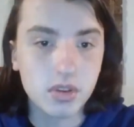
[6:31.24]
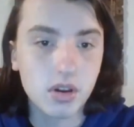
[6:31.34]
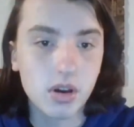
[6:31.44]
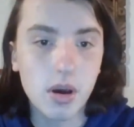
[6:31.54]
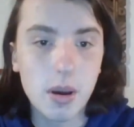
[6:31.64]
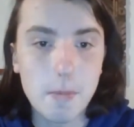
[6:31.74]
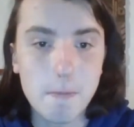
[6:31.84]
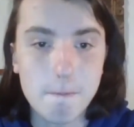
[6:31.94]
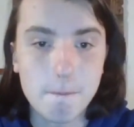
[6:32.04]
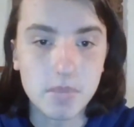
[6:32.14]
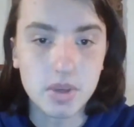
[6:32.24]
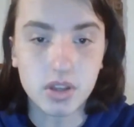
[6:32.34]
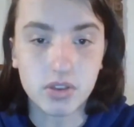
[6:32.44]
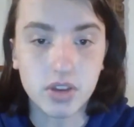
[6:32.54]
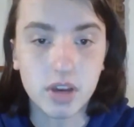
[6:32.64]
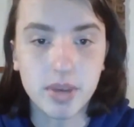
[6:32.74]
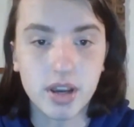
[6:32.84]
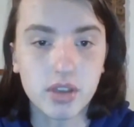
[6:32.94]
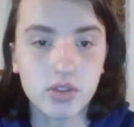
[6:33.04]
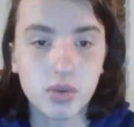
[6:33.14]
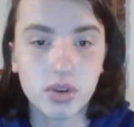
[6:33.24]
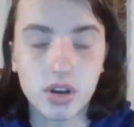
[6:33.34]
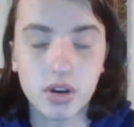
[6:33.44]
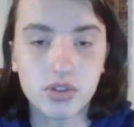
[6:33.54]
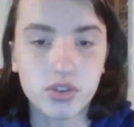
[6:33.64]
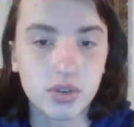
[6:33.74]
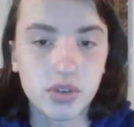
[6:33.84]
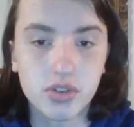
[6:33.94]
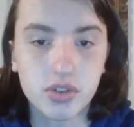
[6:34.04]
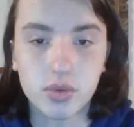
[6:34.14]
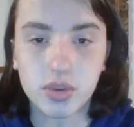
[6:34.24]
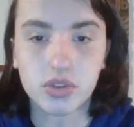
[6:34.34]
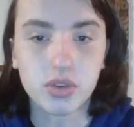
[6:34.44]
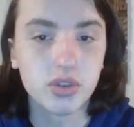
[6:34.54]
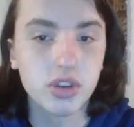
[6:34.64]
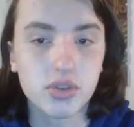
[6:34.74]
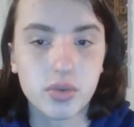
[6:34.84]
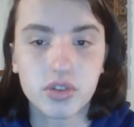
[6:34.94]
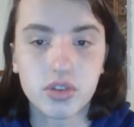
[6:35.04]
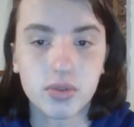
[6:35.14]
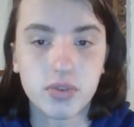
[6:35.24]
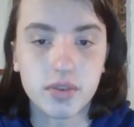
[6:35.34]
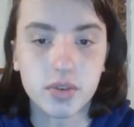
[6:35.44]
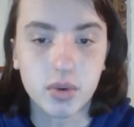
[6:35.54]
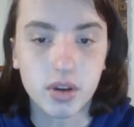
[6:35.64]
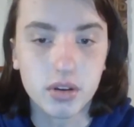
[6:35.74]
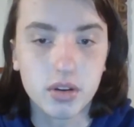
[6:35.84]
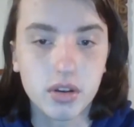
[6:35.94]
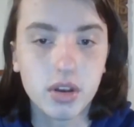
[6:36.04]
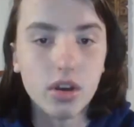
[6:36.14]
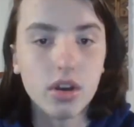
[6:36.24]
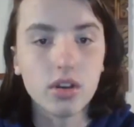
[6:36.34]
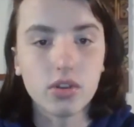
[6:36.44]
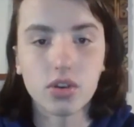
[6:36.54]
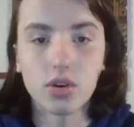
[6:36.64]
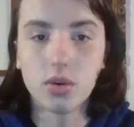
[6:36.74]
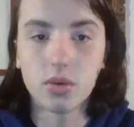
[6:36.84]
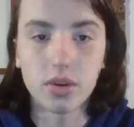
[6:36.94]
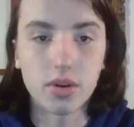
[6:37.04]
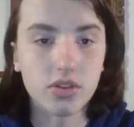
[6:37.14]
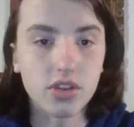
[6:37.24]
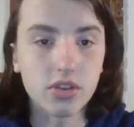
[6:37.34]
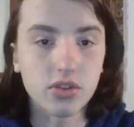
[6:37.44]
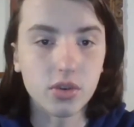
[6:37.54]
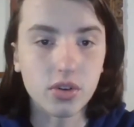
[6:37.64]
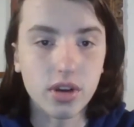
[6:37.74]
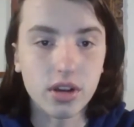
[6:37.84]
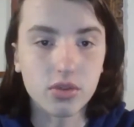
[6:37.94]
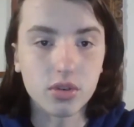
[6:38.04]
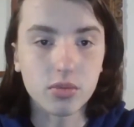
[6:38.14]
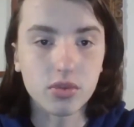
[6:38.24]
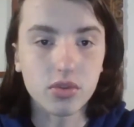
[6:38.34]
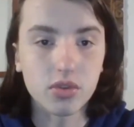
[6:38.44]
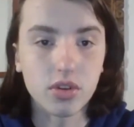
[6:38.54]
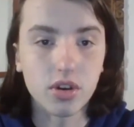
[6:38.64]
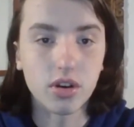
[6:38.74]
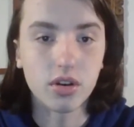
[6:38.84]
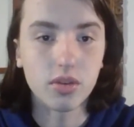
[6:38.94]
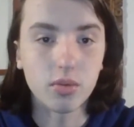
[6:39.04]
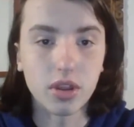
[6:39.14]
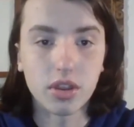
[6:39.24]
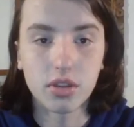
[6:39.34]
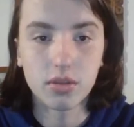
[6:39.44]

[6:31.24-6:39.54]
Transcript: Um, it's taught by high school and college students with a student teacher ratio of five to one. So there are ten student classrooms uh, with